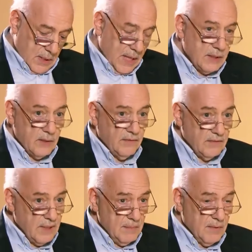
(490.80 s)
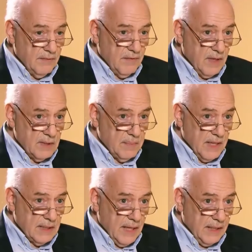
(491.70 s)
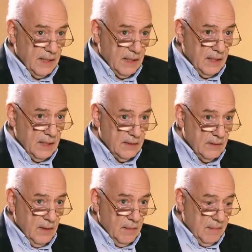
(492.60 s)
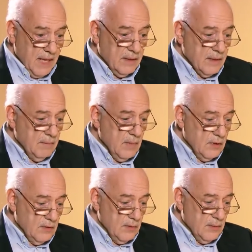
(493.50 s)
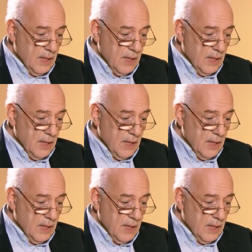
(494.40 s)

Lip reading: and you seem to have failed spectacularly to make them do